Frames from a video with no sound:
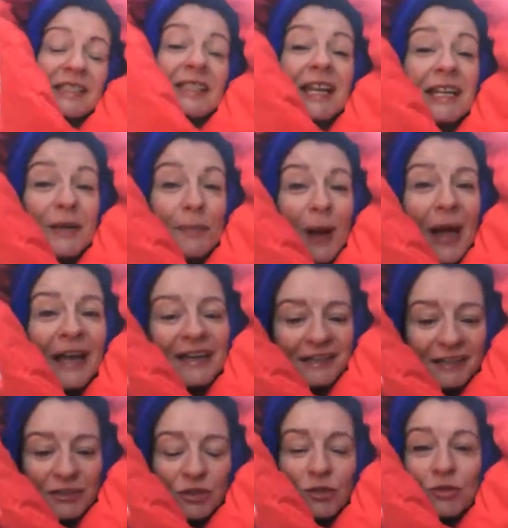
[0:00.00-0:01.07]
steak pie,
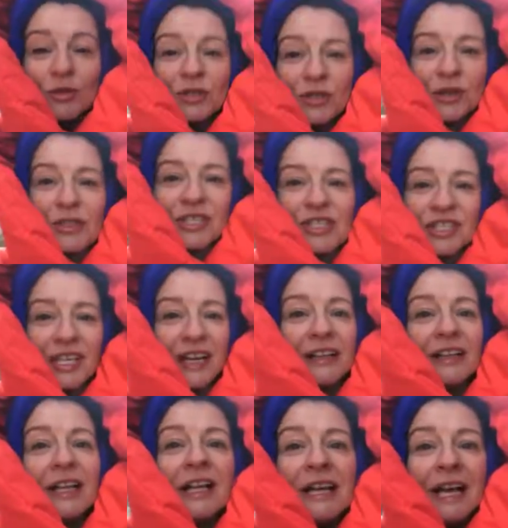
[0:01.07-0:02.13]
true Scottish style,